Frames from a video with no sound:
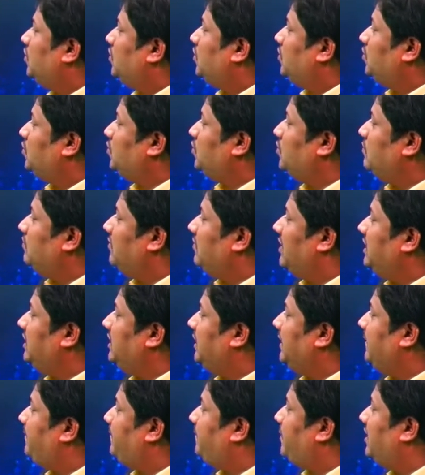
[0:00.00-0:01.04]
Do
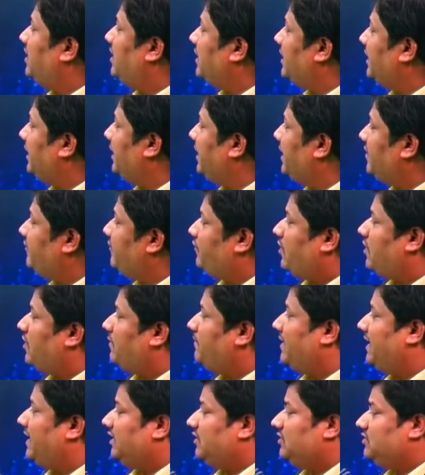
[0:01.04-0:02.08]
multiple reading for
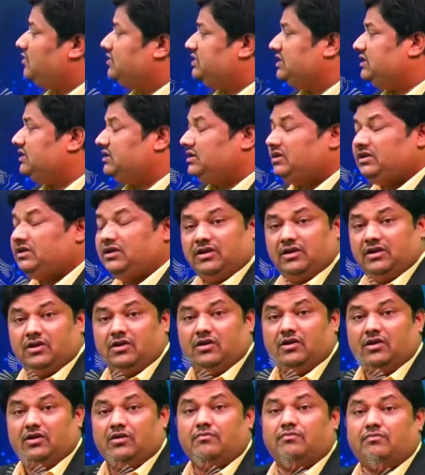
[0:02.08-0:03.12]
biology,
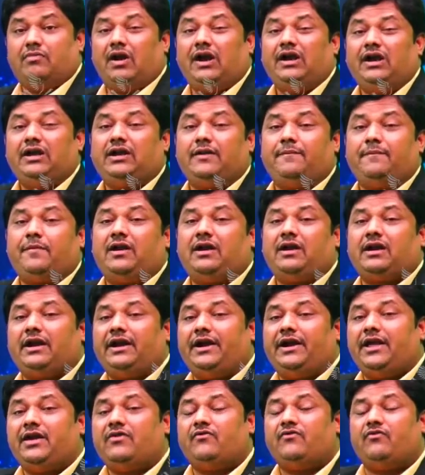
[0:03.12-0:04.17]
multiple
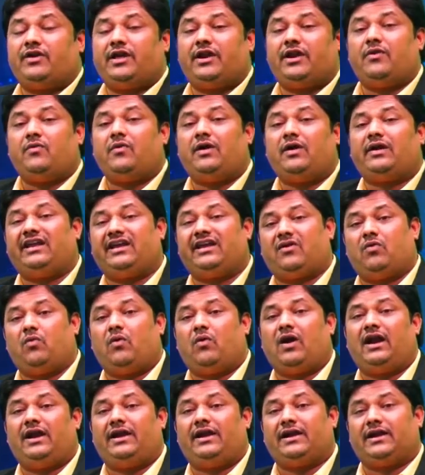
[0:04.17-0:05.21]
reading wherever
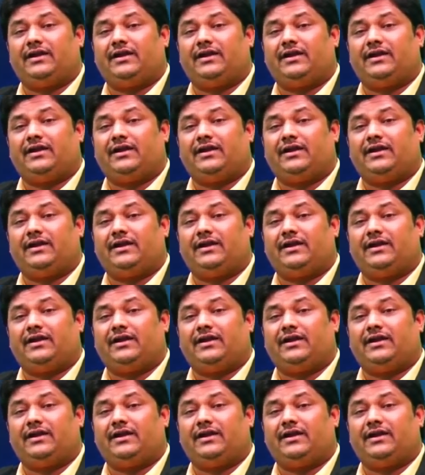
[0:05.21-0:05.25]
required.